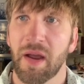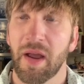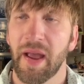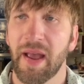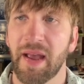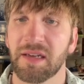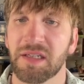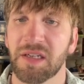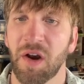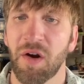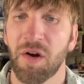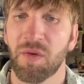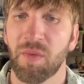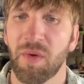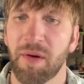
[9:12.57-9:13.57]
Ace
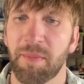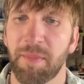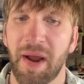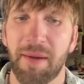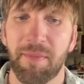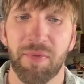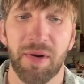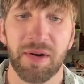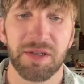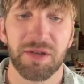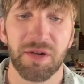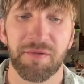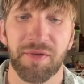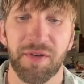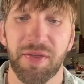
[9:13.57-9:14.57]
Hardware pipe wrench sold for